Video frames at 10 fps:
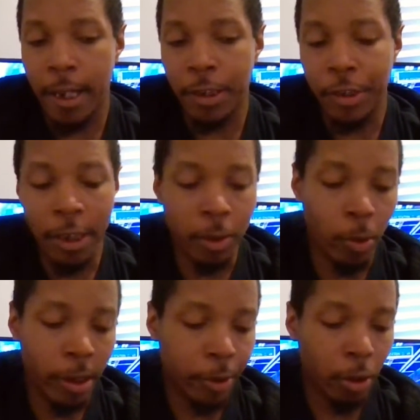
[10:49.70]
And she does
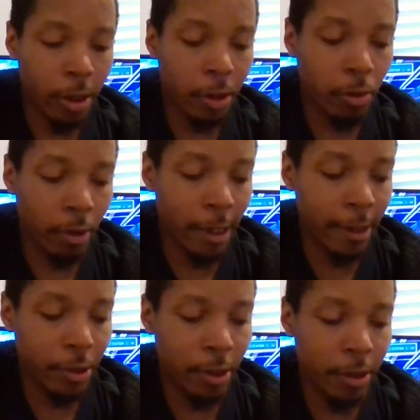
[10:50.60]
wind up talking to
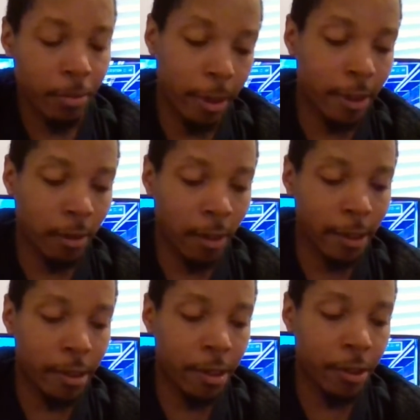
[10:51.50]
Alexis because
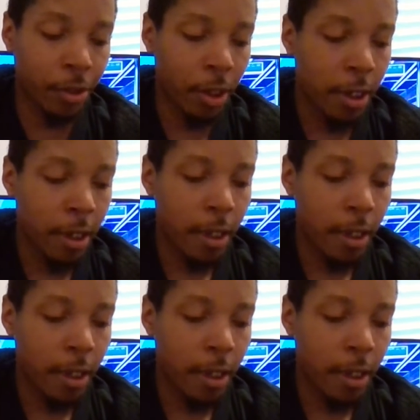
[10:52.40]
Alexis,